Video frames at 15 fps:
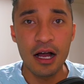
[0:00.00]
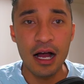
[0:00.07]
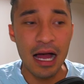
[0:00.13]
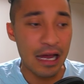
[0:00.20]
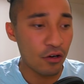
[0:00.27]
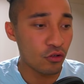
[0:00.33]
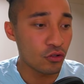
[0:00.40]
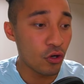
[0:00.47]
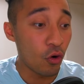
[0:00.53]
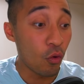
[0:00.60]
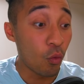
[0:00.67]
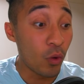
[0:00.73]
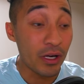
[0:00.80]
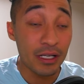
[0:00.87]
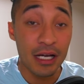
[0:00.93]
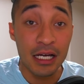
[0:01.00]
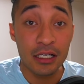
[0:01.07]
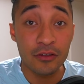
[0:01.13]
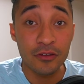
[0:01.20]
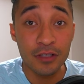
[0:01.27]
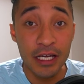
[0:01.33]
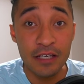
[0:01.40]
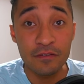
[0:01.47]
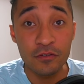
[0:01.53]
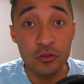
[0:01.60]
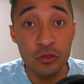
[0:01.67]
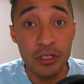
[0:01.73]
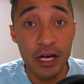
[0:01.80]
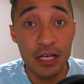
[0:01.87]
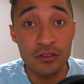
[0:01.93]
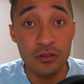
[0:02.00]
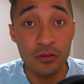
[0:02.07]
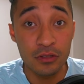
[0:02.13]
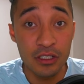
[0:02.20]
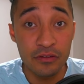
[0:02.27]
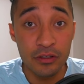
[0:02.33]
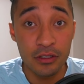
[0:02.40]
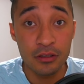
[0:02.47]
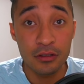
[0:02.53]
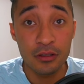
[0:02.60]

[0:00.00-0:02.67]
I don't know what kind of life you guys are living,